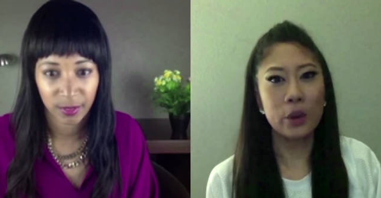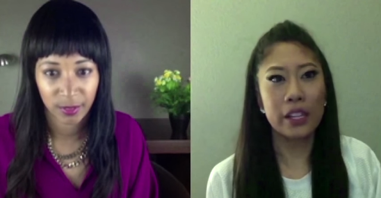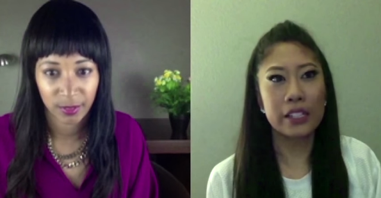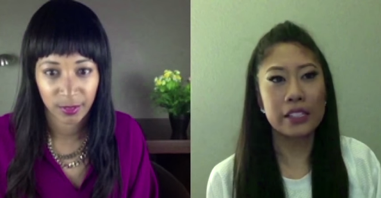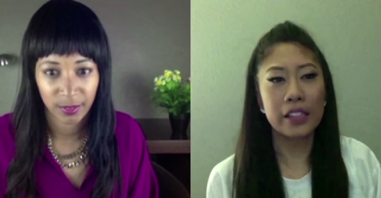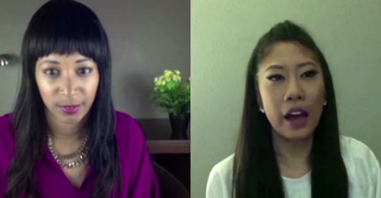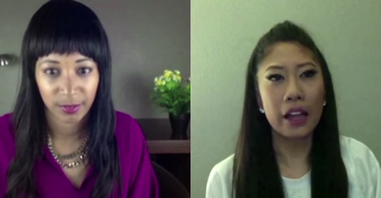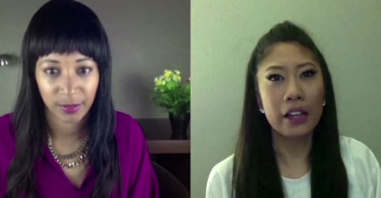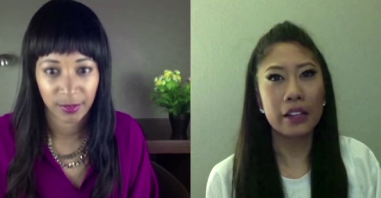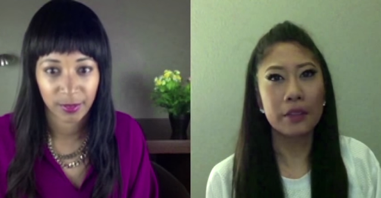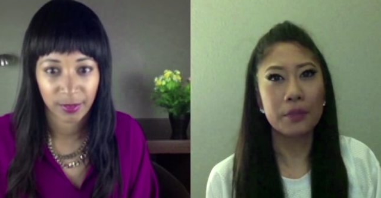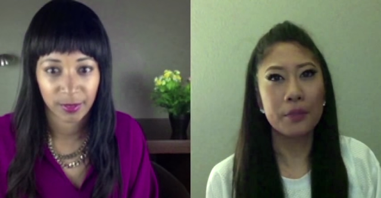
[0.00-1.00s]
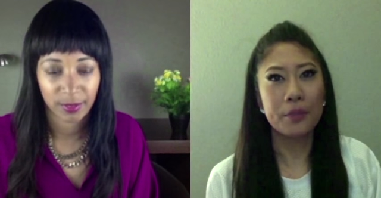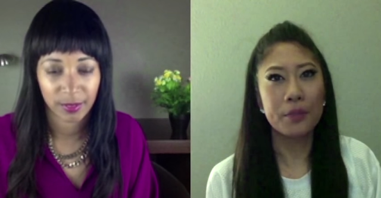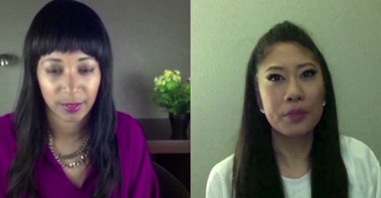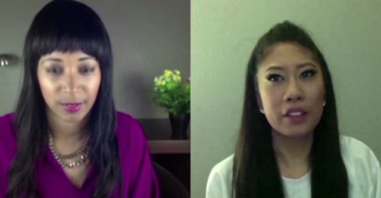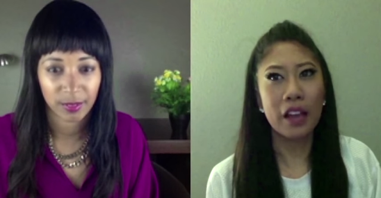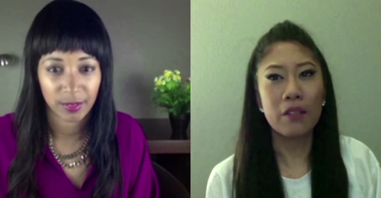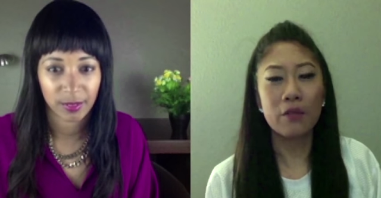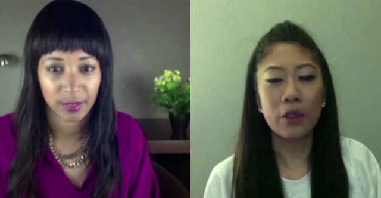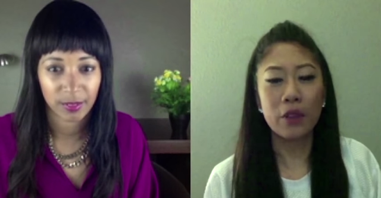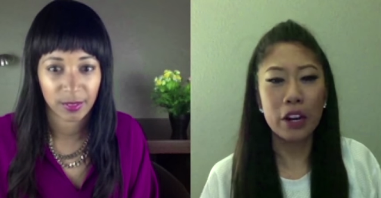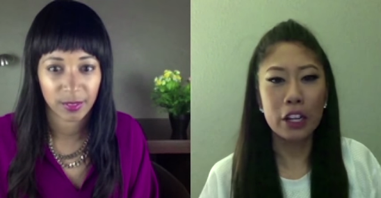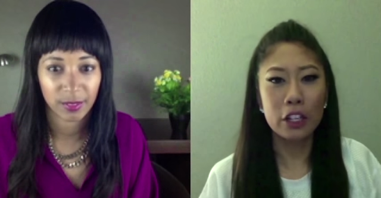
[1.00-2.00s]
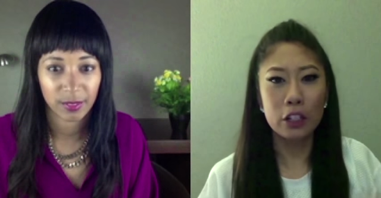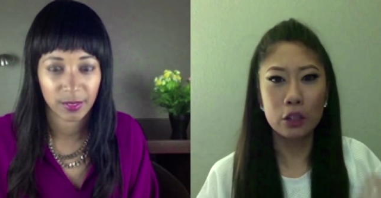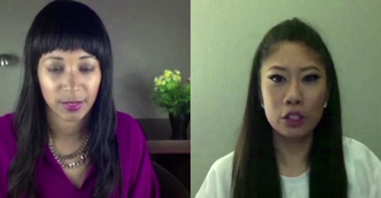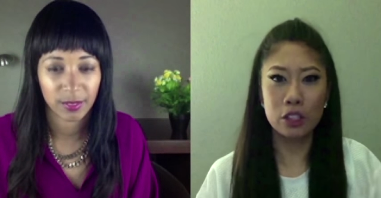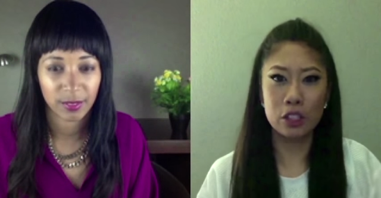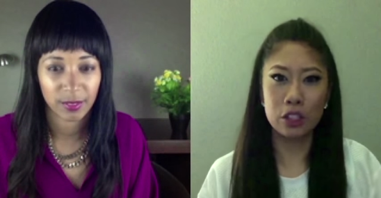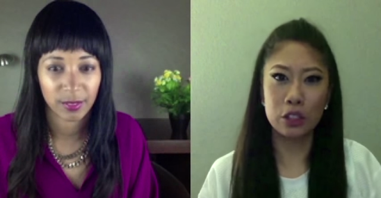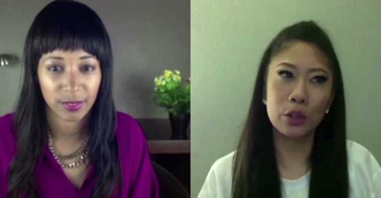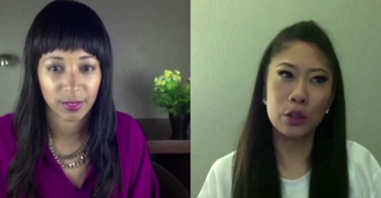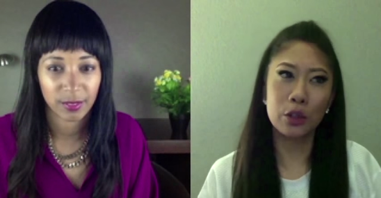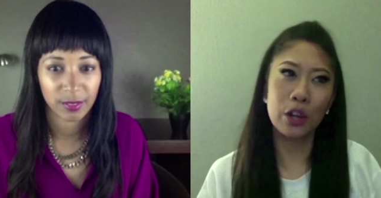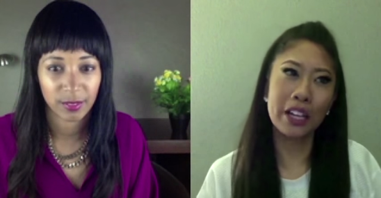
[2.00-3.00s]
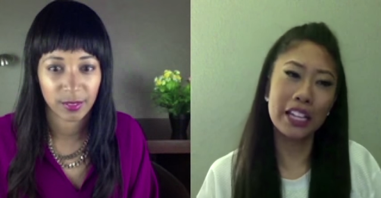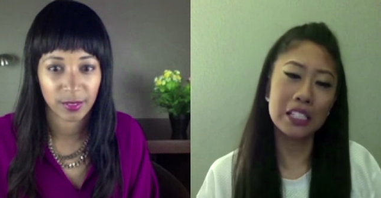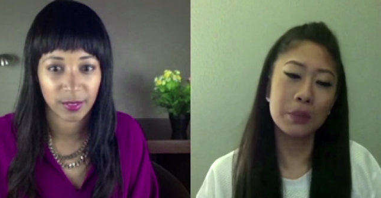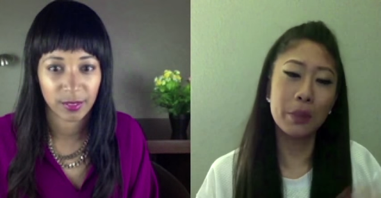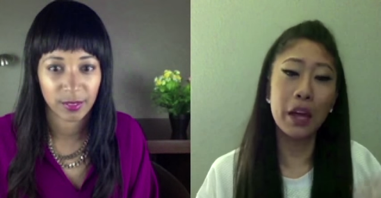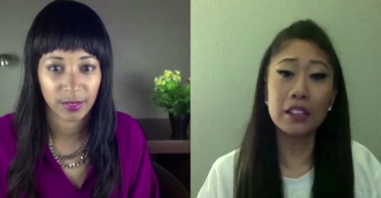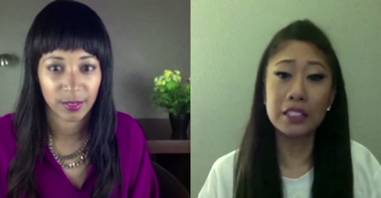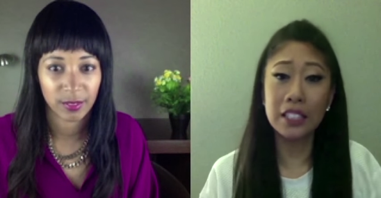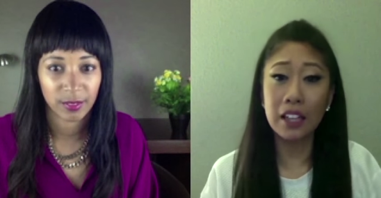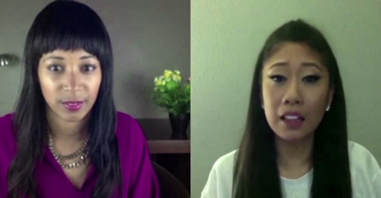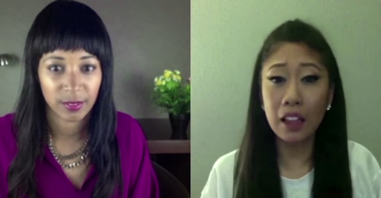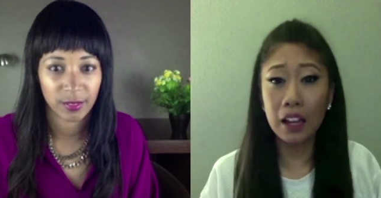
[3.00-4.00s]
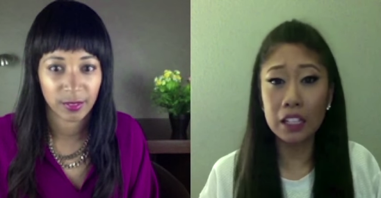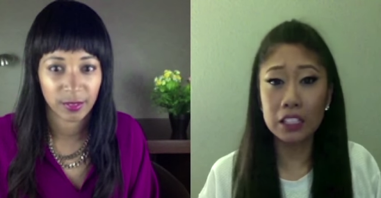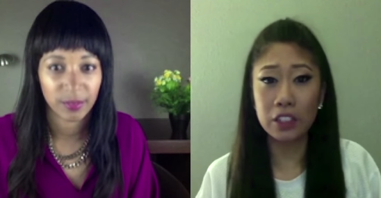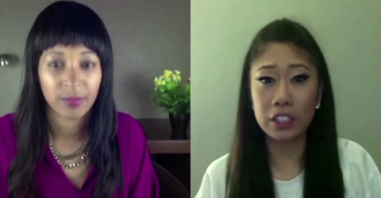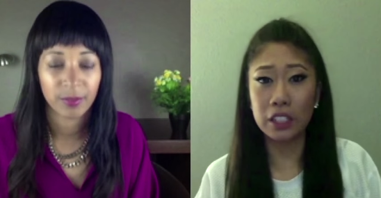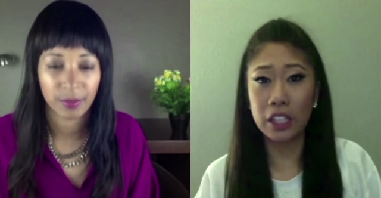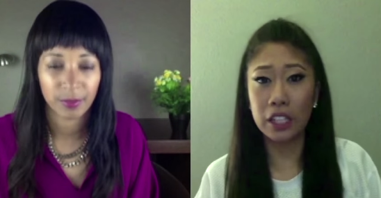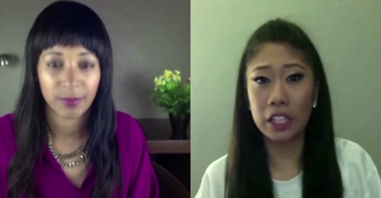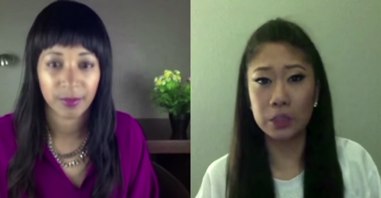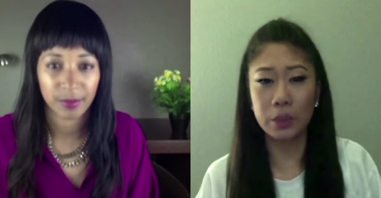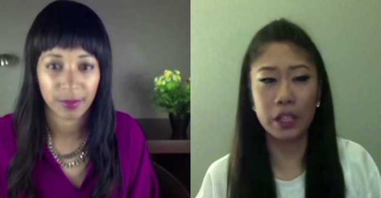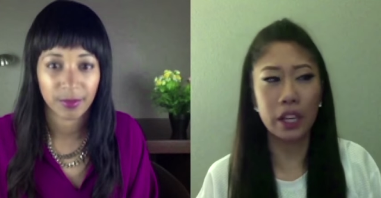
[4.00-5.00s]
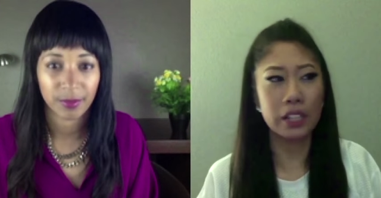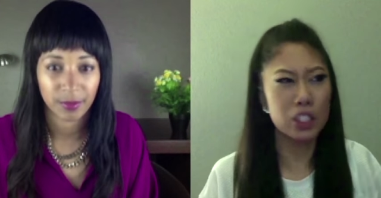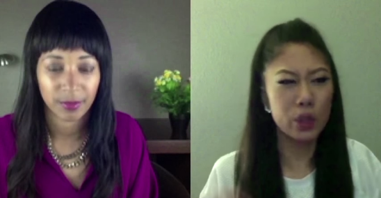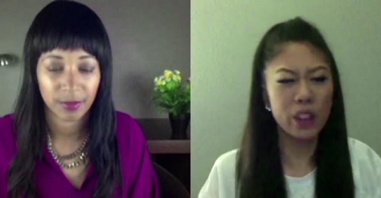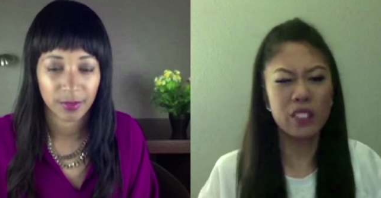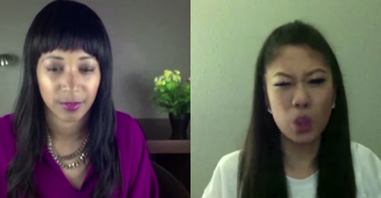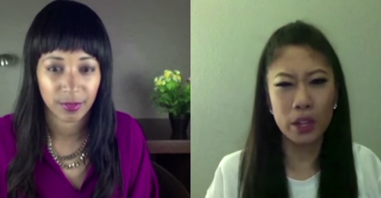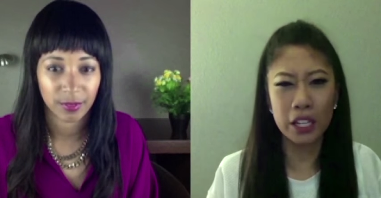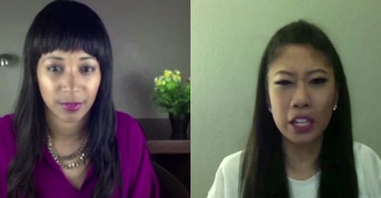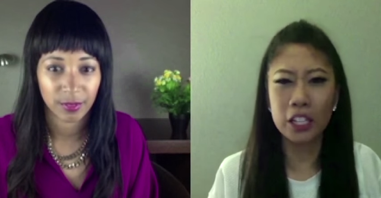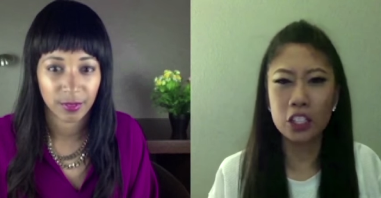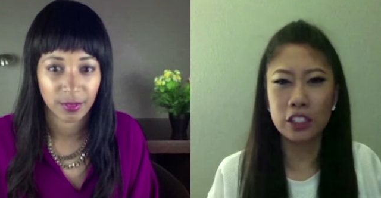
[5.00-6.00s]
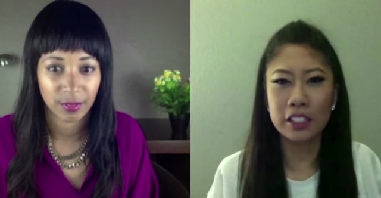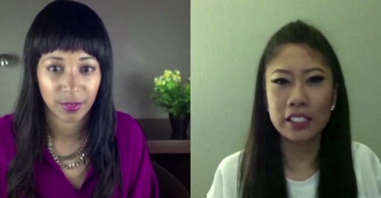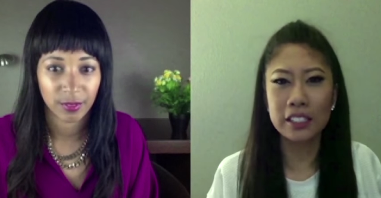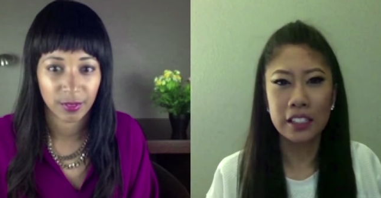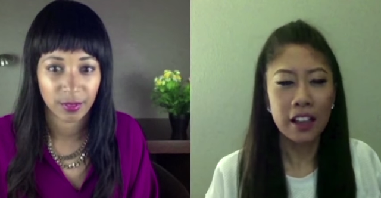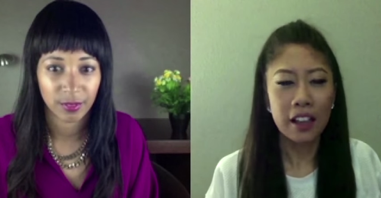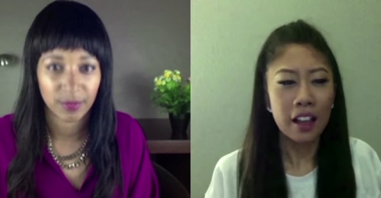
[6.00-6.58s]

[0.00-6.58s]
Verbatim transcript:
Speaker 1: is I I'm very used to I guess balancing a lot of different things because I do have so many interests.